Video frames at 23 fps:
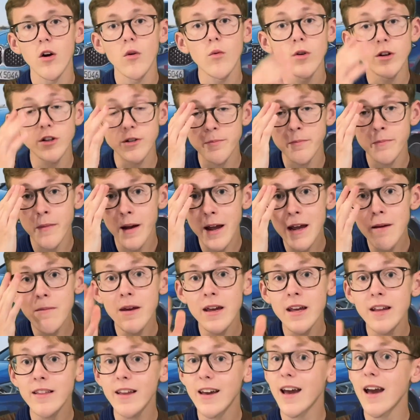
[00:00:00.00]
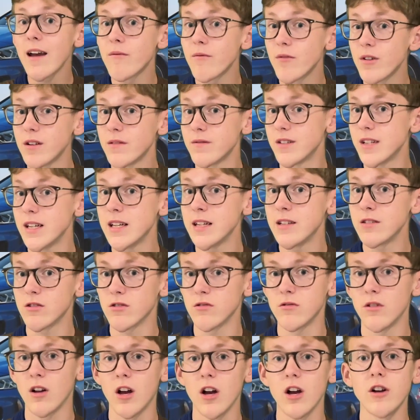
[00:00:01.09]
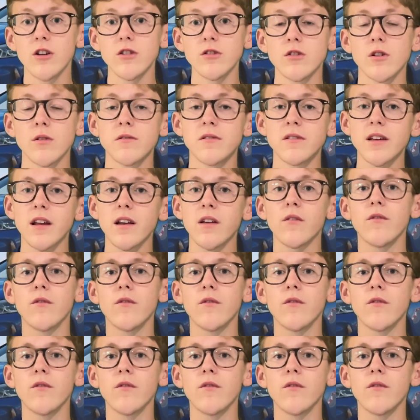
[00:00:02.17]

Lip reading: which may mean they're getting rid of diesel. So instead of